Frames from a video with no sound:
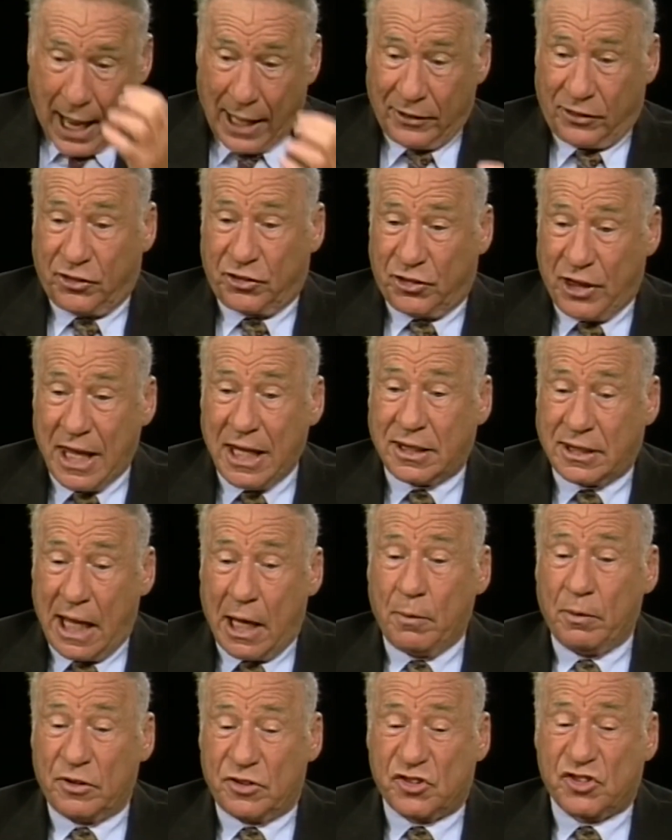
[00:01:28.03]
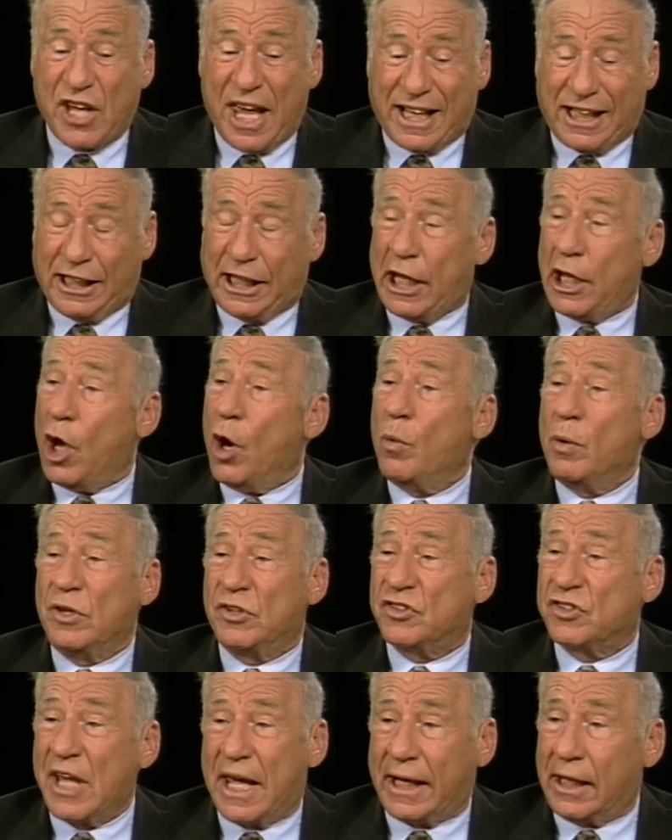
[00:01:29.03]
I think they will settle. They
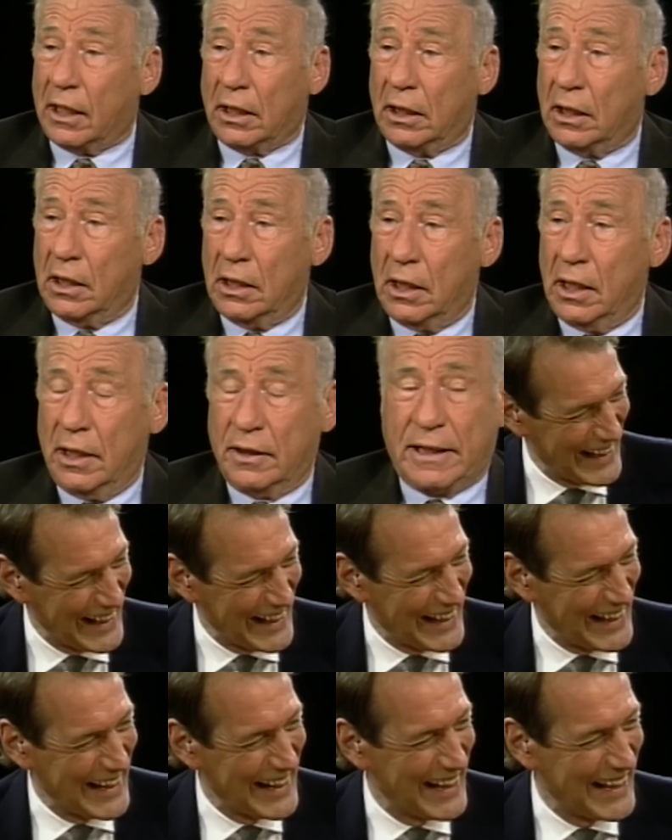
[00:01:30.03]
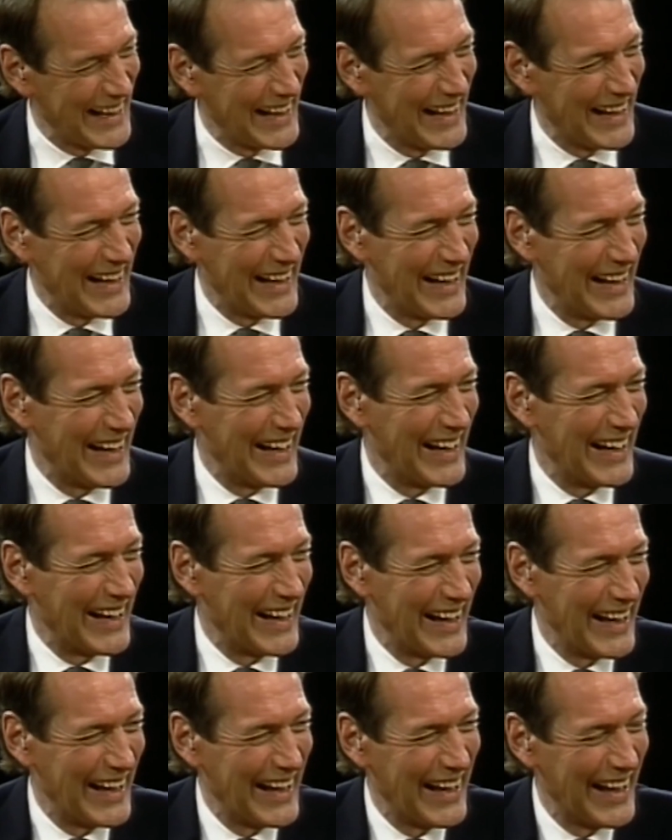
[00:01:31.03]
always settle. They never go to court
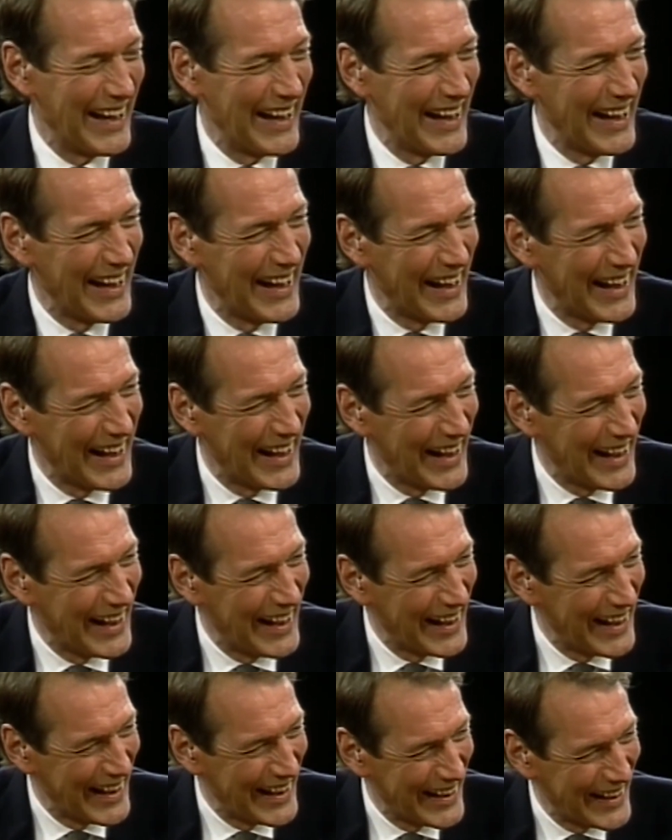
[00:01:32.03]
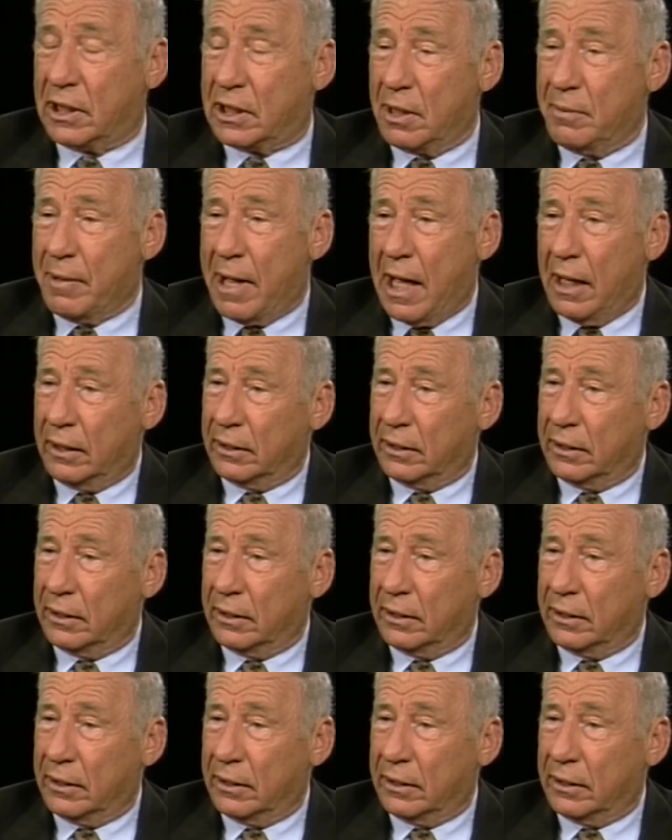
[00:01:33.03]
because they don't want that dirty laundry to come out.